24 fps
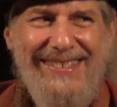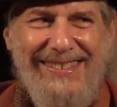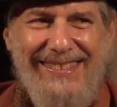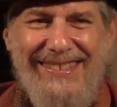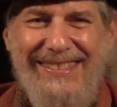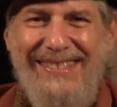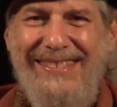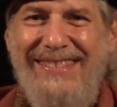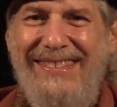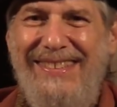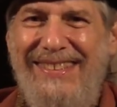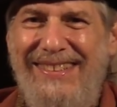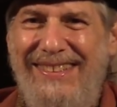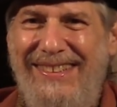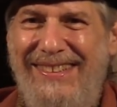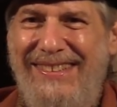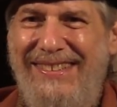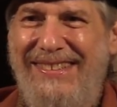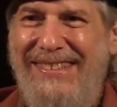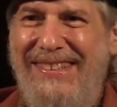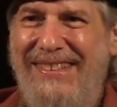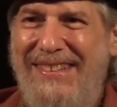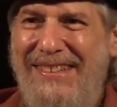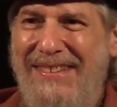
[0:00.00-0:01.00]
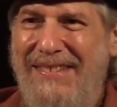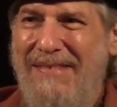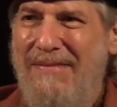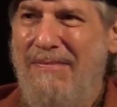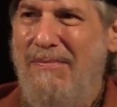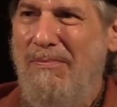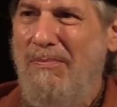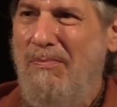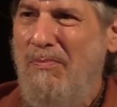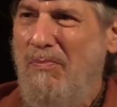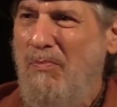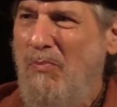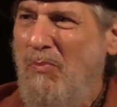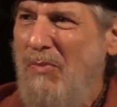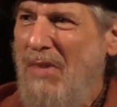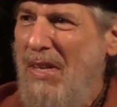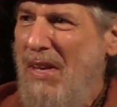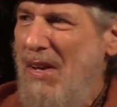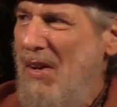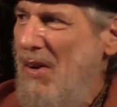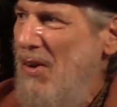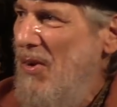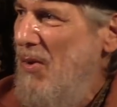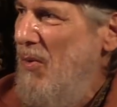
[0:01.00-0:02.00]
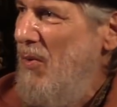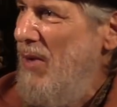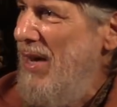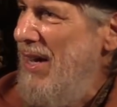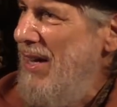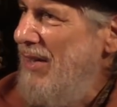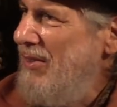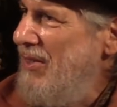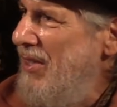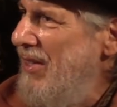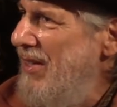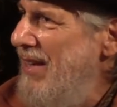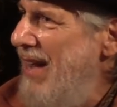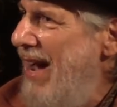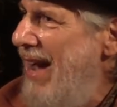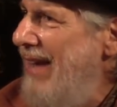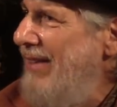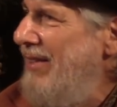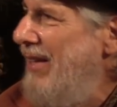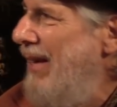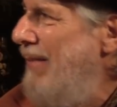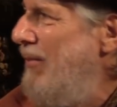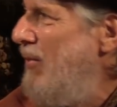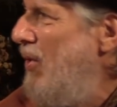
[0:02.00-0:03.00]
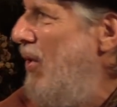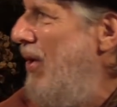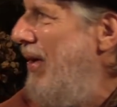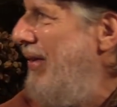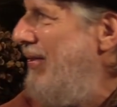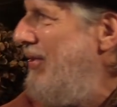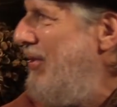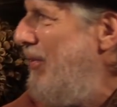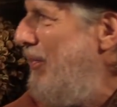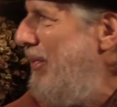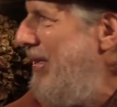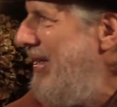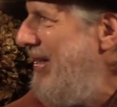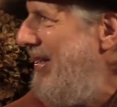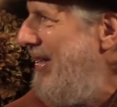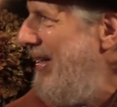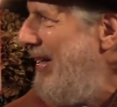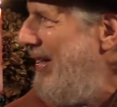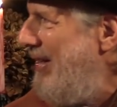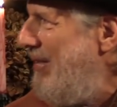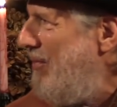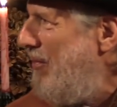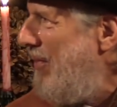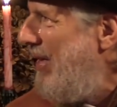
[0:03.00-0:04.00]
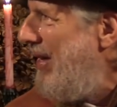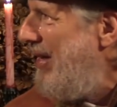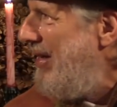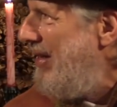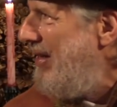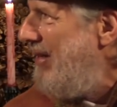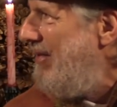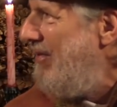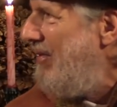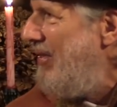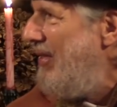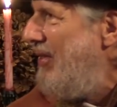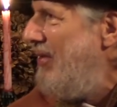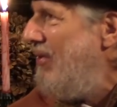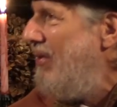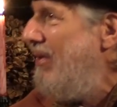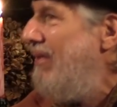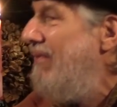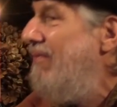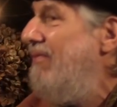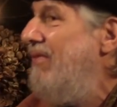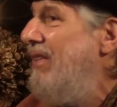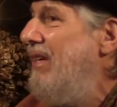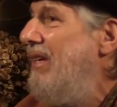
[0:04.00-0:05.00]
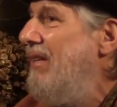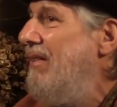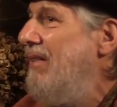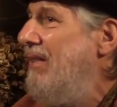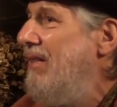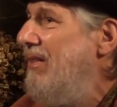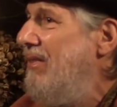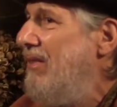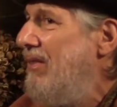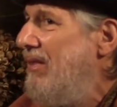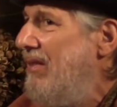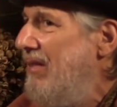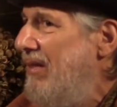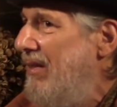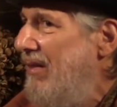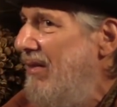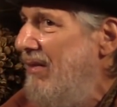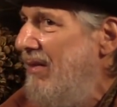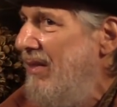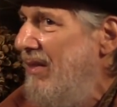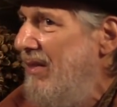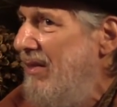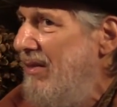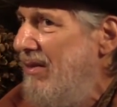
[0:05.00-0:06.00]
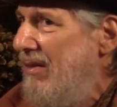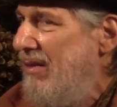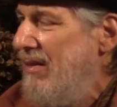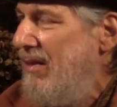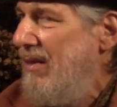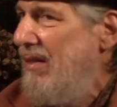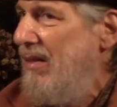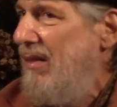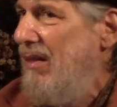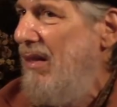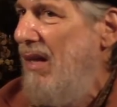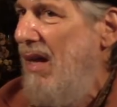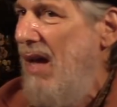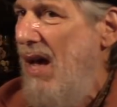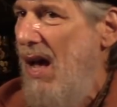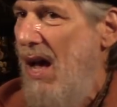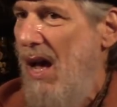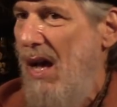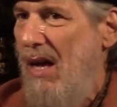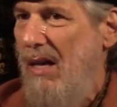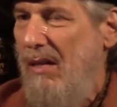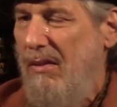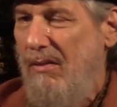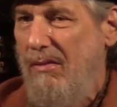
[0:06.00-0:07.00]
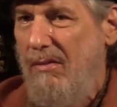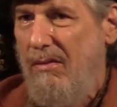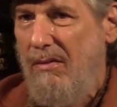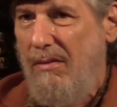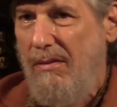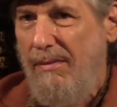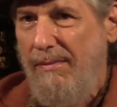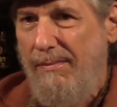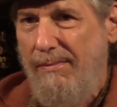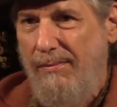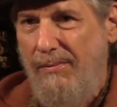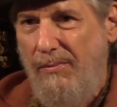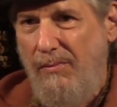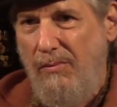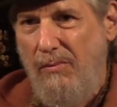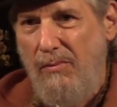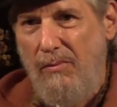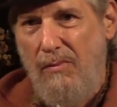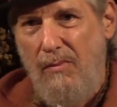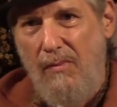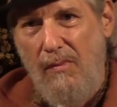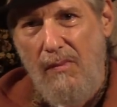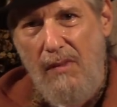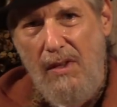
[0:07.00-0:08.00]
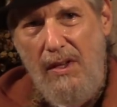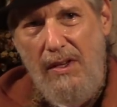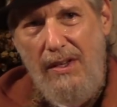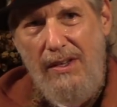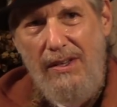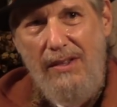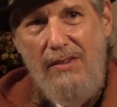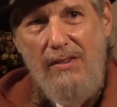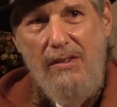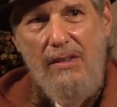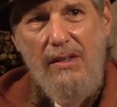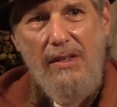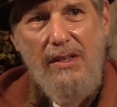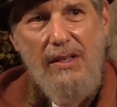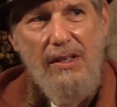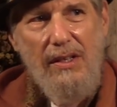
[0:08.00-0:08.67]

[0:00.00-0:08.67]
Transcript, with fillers: Indeed. Well, tonight I'm going to begin by giving you a very serious class in the